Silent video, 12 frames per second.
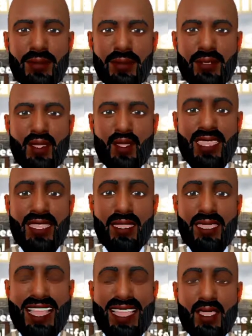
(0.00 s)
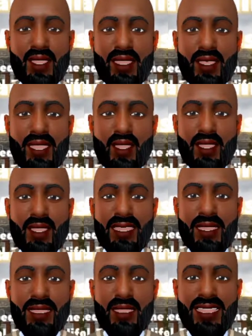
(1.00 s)
Let's get it. But let
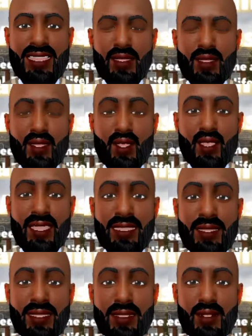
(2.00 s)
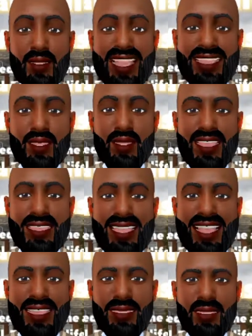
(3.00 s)
me say this before I go. Say, man,
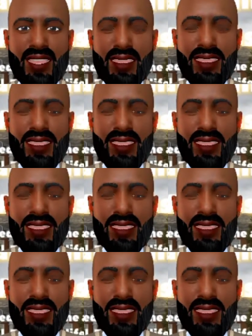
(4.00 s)
y'all share these